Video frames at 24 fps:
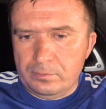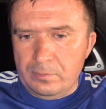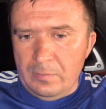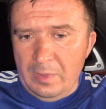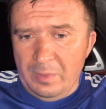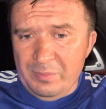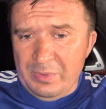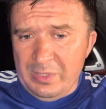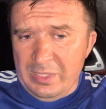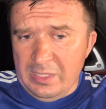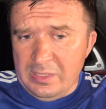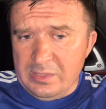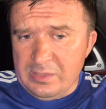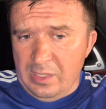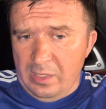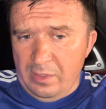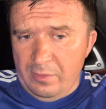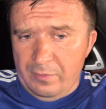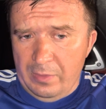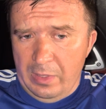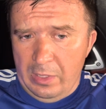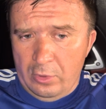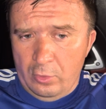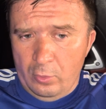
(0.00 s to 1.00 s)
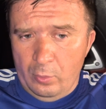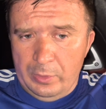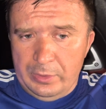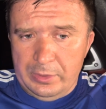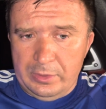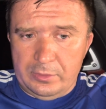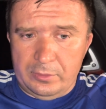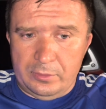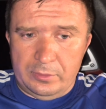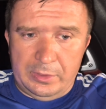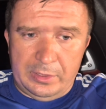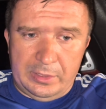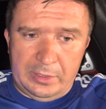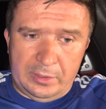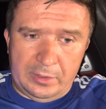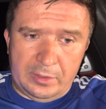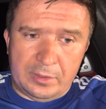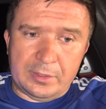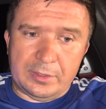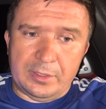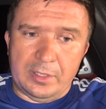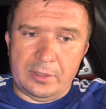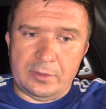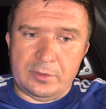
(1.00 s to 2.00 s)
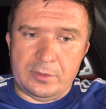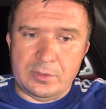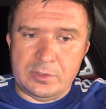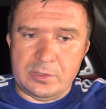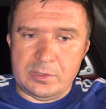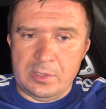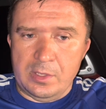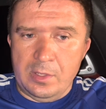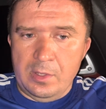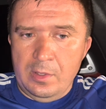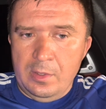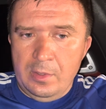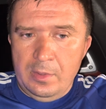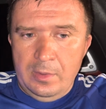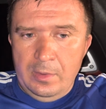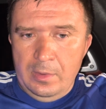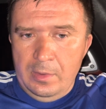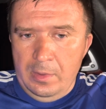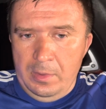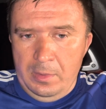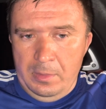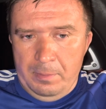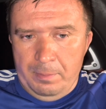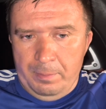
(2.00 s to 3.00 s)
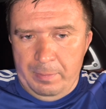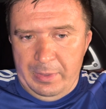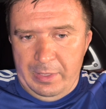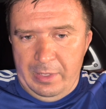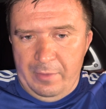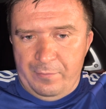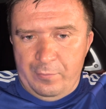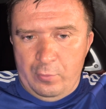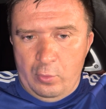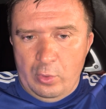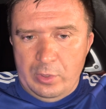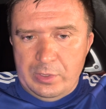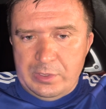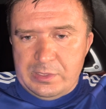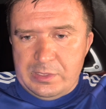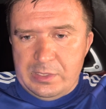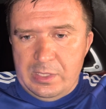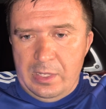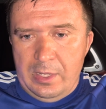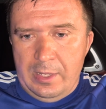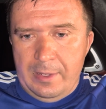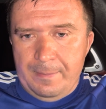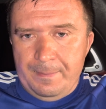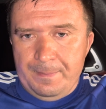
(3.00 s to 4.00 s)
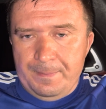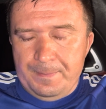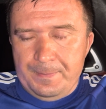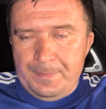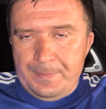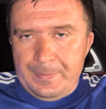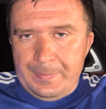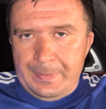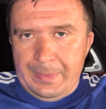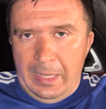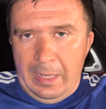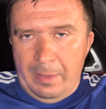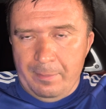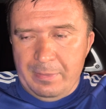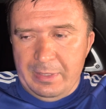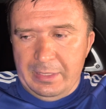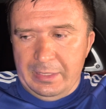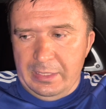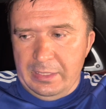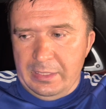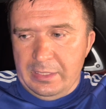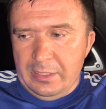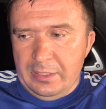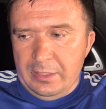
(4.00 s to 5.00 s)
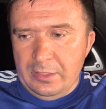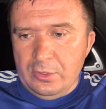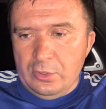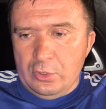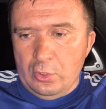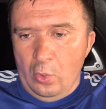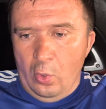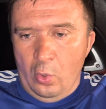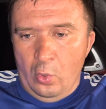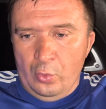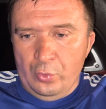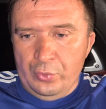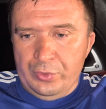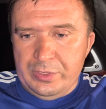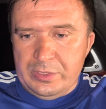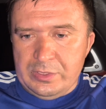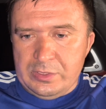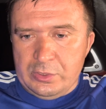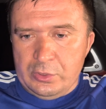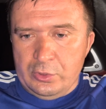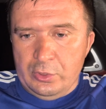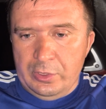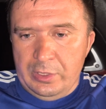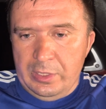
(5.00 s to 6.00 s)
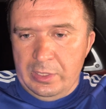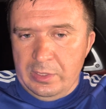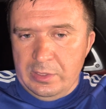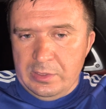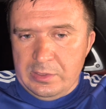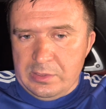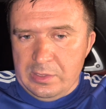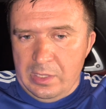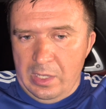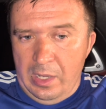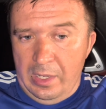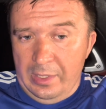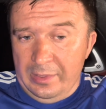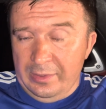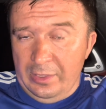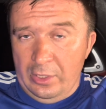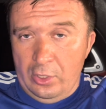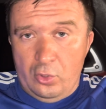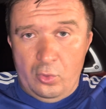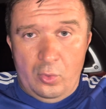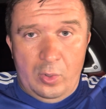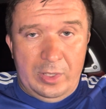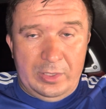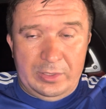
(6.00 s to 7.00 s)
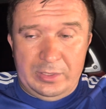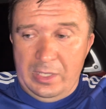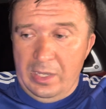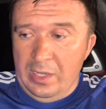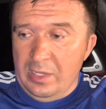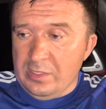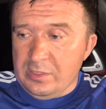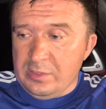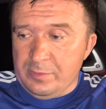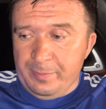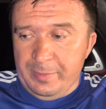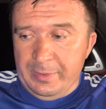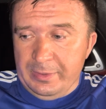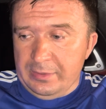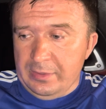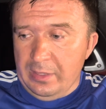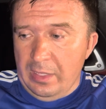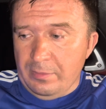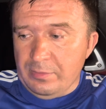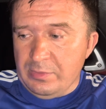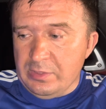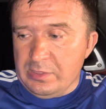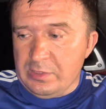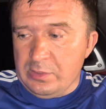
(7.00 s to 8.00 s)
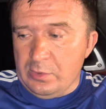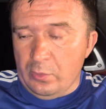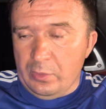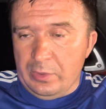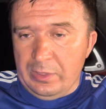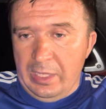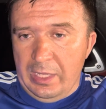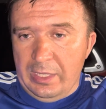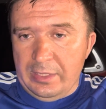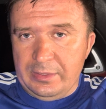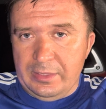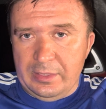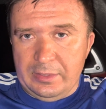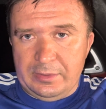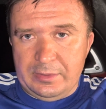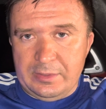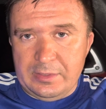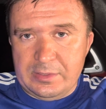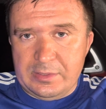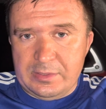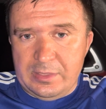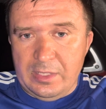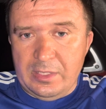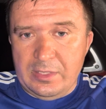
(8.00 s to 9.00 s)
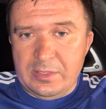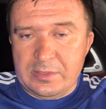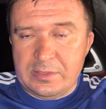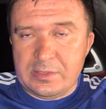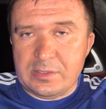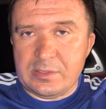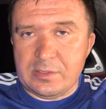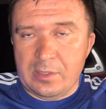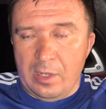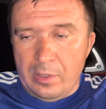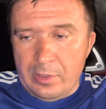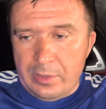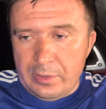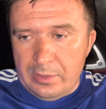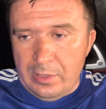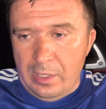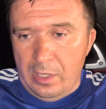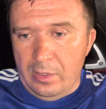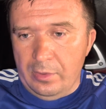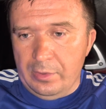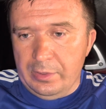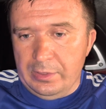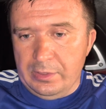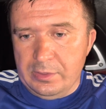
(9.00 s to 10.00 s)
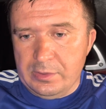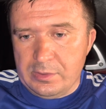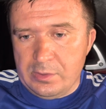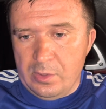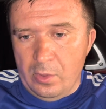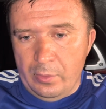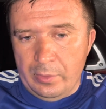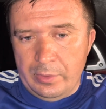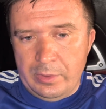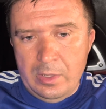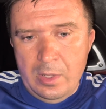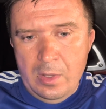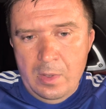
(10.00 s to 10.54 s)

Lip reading: because I don't want it to leak on the connectors. But of course, I'm gonna get into all those goodies later on, guys, but I'm just so glad that this thing is started now and it's going.